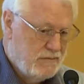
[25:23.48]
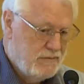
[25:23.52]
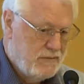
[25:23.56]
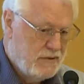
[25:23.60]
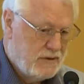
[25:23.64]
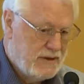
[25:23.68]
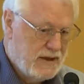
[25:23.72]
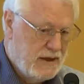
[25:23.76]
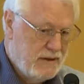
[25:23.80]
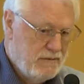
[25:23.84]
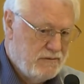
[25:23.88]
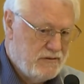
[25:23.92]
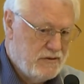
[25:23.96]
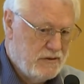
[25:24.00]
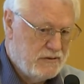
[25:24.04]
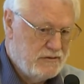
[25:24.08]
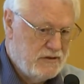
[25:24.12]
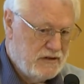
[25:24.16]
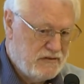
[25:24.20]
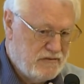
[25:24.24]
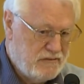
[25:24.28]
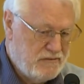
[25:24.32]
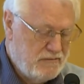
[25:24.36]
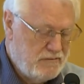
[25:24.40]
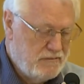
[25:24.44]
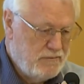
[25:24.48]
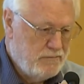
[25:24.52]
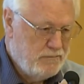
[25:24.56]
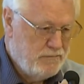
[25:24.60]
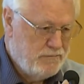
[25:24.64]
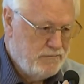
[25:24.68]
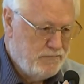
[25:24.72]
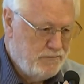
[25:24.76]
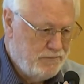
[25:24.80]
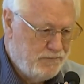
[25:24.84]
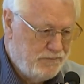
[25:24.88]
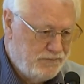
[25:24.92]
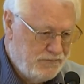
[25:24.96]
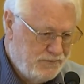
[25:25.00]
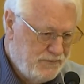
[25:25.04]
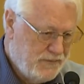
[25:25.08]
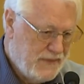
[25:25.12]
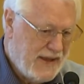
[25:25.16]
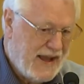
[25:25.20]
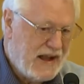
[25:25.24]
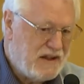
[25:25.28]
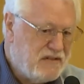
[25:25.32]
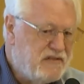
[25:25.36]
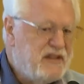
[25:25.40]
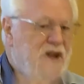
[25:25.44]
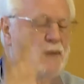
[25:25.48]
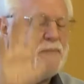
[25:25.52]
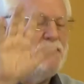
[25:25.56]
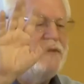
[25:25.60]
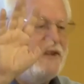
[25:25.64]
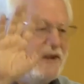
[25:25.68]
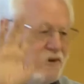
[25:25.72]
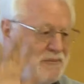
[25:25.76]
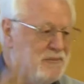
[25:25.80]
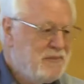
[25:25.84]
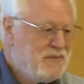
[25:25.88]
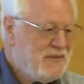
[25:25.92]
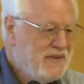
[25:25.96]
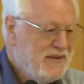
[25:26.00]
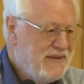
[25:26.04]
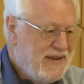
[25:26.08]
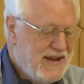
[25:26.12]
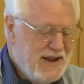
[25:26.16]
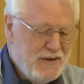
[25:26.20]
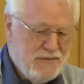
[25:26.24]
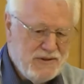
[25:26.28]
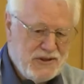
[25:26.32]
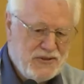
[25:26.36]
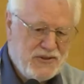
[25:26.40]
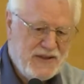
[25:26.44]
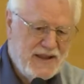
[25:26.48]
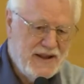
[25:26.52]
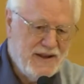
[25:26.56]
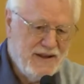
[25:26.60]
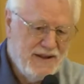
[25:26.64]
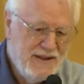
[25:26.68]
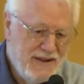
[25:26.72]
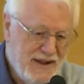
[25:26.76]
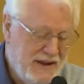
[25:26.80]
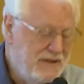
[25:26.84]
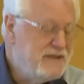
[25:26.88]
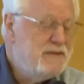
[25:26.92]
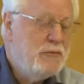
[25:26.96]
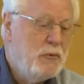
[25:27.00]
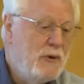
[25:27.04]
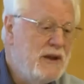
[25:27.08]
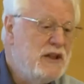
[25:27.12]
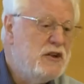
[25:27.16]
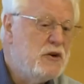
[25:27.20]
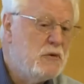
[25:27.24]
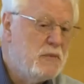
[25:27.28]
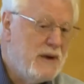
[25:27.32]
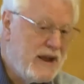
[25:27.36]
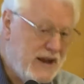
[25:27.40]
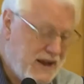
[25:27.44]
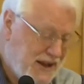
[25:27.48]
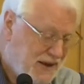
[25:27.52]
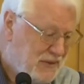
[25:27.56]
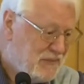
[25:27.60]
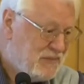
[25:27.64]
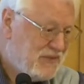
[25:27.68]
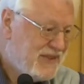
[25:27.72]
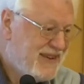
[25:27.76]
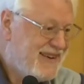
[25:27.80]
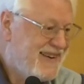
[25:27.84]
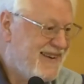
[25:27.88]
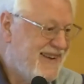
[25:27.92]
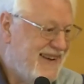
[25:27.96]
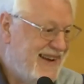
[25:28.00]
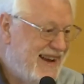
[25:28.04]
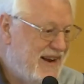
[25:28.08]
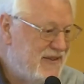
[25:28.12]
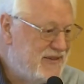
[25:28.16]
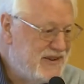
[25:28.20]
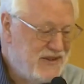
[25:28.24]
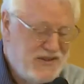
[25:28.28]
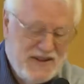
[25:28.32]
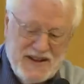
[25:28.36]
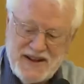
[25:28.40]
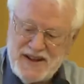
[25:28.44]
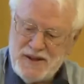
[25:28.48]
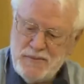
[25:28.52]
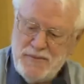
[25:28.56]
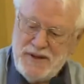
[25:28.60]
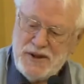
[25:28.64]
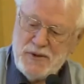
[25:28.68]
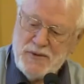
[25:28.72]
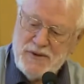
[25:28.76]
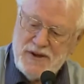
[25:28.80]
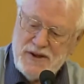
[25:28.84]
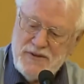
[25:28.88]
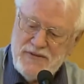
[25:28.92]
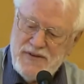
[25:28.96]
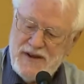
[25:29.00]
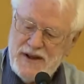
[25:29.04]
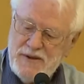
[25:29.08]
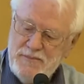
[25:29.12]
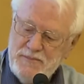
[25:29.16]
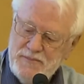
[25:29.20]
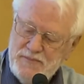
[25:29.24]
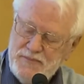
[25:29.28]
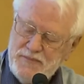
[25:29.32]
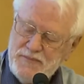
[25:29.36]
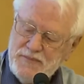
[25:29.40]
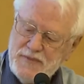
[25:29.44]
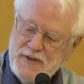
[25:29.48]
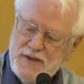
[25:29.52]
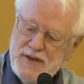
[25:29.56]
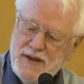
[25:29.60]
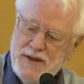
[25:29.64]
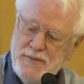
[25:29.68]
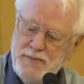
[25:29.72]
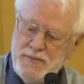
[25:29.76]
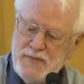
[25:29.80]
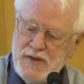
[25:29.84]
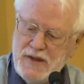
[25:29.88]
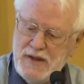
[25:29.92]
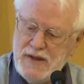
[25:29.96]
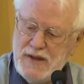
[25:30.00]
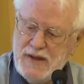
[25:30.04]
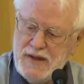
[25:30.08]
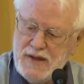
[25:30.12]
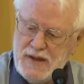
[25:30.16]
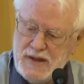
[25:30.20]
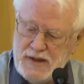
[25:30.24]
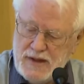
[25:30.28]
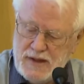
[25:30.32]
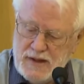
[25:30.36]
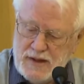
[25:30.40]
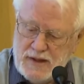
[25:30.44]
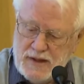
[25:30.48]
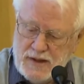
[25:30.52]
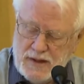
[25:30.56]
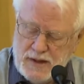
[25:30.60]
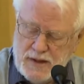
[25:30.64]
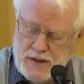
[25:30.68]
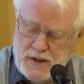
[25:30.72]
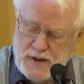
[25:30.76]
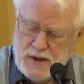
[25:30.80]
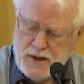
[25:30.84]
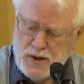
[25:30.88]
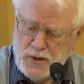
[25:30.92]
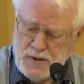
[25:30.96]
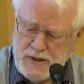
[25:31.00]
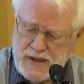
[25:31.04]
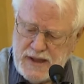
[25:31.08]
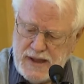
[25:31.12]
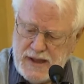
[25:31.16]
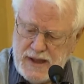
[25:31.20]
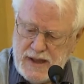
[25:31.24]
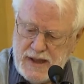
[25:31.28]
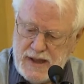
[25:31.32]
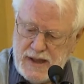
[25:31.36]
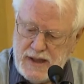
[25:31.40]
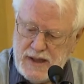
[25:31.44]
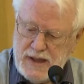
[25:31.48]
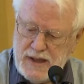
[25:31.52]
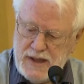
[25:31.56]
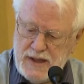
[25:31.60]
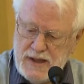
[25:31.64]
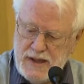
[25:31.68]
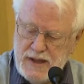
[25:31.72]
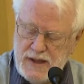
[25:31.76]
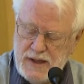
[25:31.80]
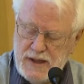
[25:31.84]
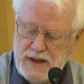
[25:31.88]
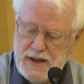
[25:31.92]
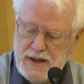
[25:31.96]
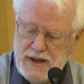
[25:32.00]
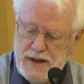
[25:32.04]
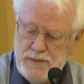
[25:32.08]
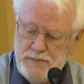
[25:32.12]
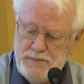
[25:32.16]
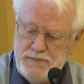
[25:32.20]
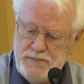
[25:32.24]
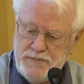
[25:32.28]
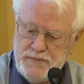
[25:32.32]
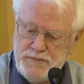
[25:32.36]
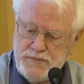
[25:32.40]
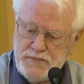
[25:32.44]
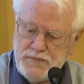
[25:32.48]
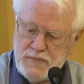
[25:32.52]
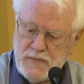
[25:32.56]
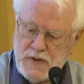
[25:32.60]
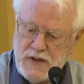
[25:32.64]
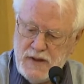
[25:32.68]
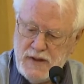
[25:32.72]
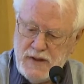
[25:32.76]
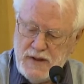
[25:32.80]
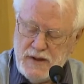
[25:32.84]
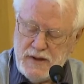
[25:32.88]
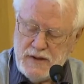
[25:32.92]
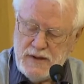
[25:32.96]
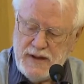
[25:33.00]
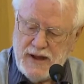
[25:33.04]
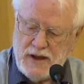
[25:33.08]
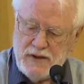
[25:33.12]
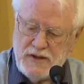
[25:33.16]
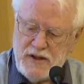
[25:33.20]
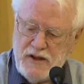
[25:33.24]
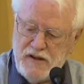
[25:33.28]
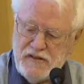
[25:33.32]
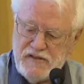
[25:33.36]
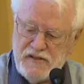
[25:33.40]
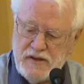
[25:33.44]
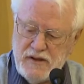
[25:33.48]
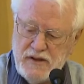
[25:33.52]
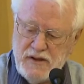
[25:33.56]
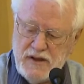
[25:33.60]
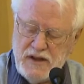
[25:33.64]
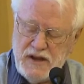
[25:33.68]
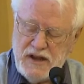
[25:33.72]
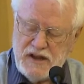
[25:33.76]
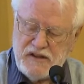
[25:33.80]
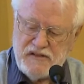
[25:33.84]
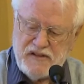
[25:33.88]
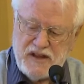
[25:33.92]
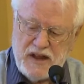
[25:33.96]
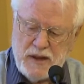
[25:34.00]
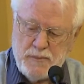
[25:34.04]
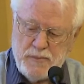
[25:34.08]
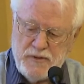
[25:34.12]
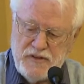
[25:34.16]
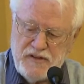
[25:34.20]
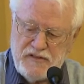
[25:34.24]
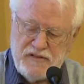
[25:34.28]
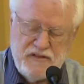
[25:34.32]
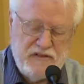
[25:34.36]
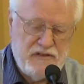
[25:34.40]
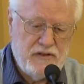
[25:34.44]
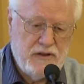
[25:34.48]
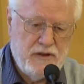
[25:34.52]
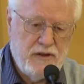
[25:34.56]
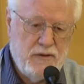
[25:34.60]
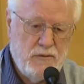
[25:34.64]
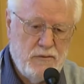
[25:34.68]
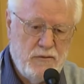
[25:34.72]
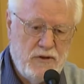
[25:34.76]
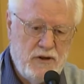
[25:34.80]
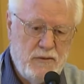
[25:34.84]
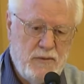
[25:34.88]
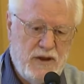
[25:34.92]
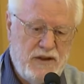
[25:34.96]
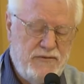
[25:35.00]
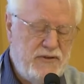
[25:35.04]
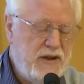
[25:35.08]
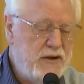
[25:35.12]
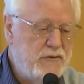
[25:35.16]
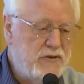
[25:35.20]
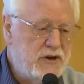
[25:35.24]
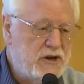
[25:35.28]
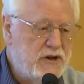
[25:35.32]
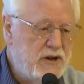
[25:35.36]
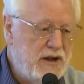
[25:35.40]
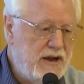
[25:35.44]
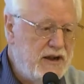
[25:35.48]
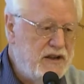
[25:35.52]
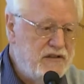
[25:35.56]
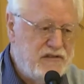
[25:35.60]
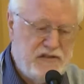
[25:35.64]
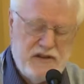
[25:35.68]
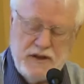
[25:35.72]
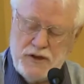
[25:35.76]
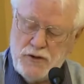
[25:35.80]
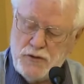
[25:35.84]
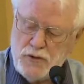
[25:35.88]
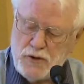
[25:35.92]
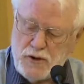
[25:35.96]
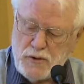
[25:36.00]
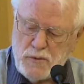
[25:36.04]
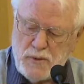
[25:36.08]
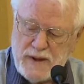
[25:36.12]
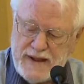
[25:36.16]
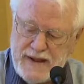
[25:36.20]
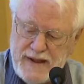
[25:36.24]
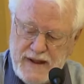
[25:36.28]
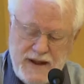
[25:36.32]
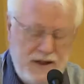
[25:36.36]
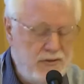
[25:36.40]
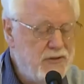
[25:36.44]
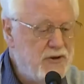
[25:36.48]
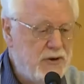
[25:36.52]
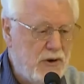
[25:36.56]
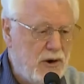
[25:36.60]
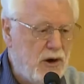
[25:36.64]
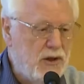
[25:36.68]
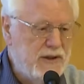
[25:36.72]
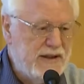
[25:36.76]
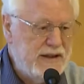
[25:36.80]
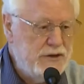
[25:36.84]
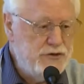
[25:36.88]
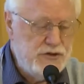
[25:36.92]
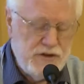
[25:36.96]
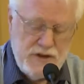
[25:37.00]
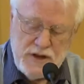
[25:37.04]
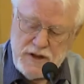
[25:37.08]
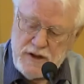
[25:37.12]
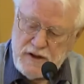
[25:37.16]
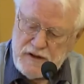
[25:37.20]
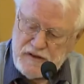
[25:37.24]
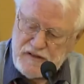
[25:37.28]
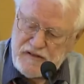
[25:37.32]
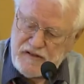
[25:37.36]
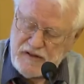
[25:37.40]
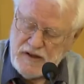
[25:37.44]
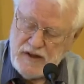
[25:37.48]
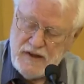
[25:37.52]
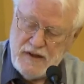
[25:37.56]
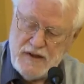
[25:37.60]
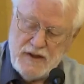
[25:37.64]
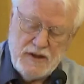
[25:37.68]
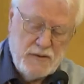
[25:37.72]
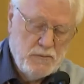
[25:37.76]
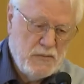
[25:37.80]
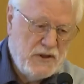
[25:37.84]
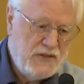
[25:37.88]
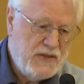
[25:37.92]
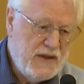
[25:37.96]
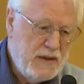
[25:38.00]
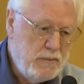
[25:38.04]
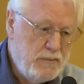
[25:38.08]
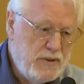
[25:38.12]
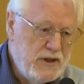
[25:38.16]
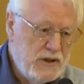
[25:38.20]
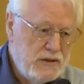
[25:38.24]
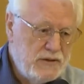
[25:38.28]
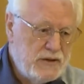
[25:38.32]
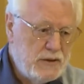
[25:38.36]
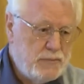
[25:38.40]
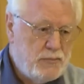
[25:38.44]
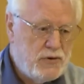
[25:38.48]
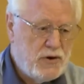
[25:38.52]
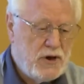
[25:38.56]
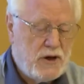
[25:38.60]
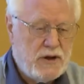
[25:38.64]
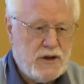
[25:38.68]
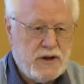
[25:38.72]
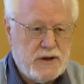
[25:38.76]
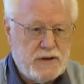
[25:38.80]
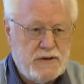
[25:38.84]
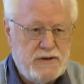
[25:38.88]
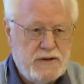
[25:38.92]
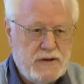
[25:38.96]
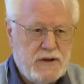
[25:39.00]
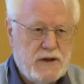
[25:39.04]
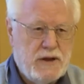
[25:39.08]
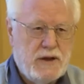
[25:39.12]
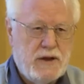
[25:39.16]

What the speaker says: Okay? So just accept it. Everything, and when you're ready, everything can be quantified. Okay. Okay. Now, here's an example. This is one of my favorite clients in Norway, and they're all engineers, but they build a product